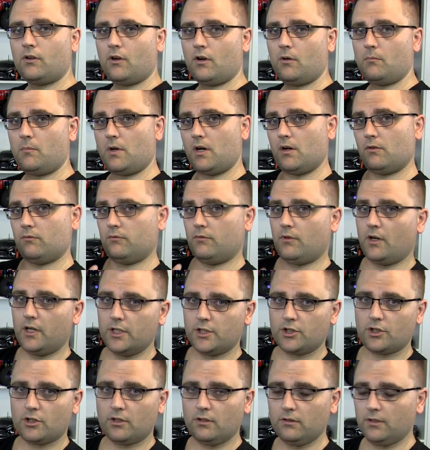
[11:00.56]
it on my
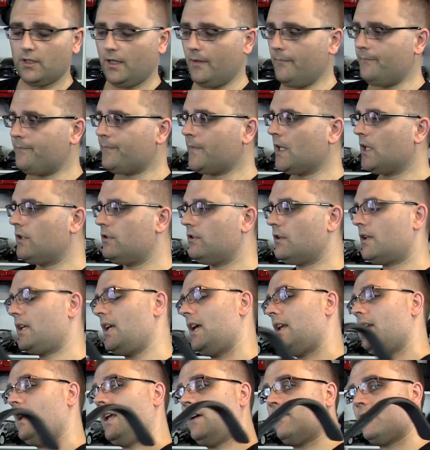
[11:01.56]
right shoulder. You
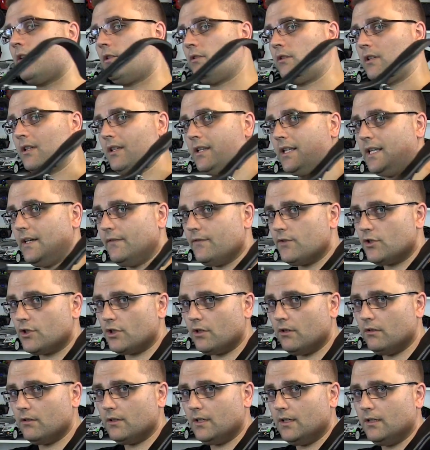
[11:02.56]
can have it on the left
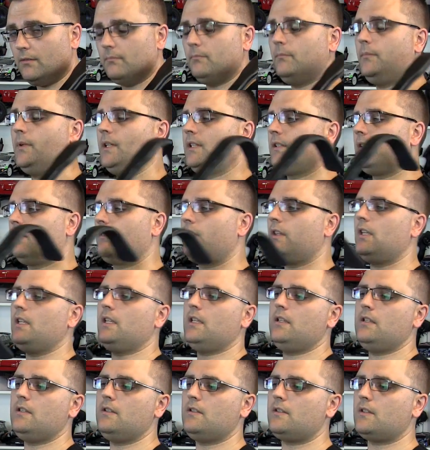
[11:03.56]
shoulder, but the
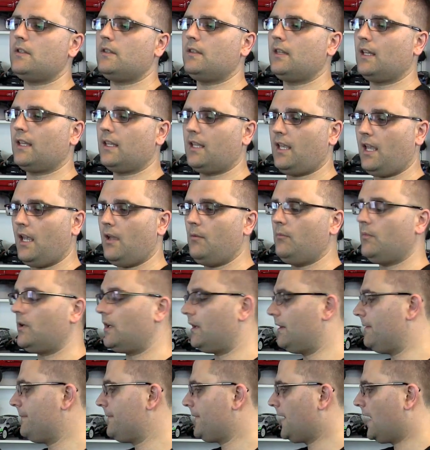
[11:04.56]
thing is the
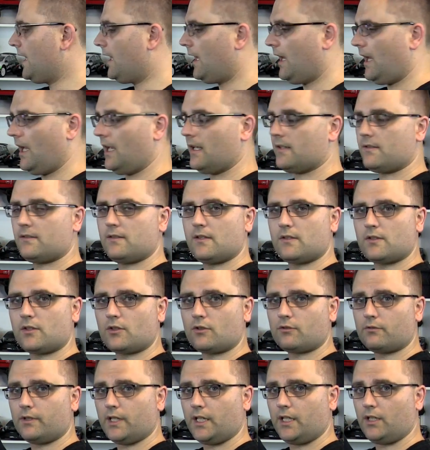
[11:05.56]
camera has the
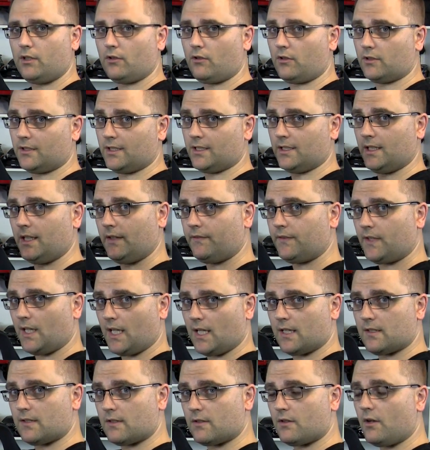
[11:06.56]
screen on the
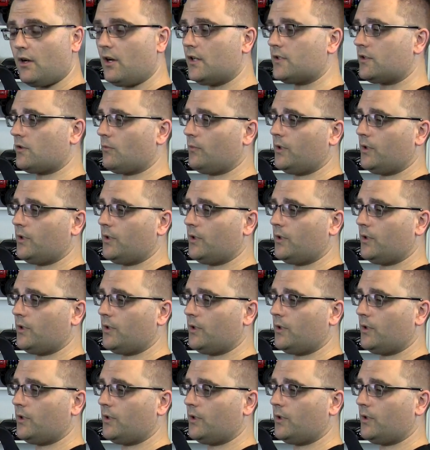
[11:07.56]
left-hand side.